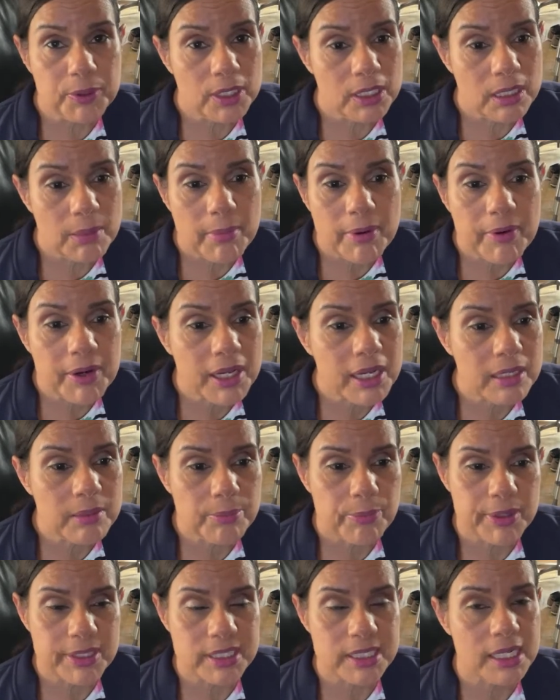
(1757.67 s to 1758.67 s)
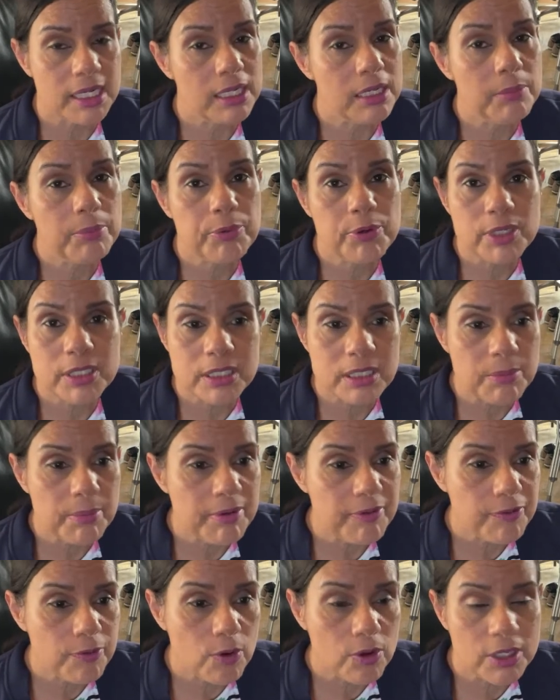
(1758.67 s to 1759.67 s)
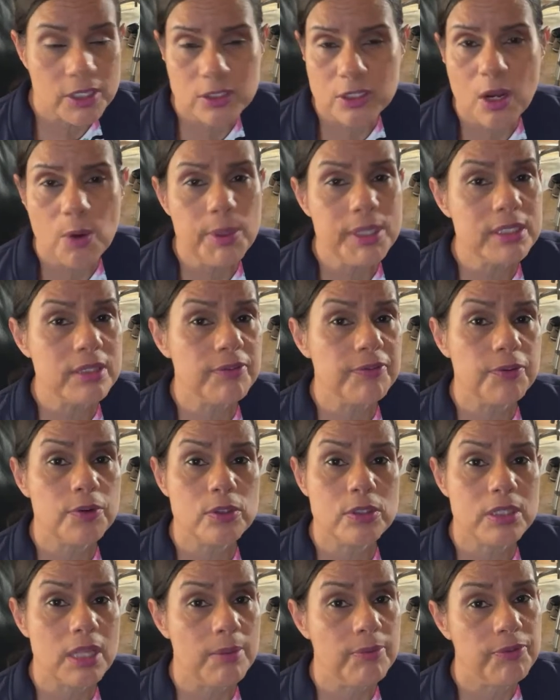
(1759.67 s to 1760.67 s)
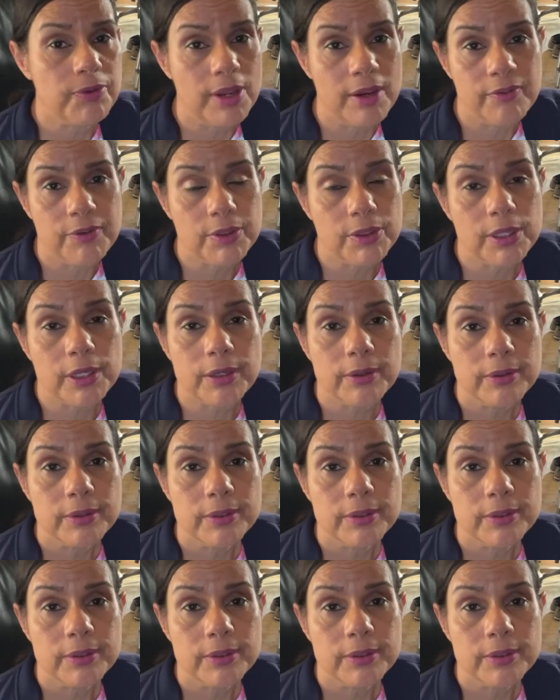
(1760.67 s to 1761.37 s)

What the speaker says: an American president in prison before. There's always a first time for everything.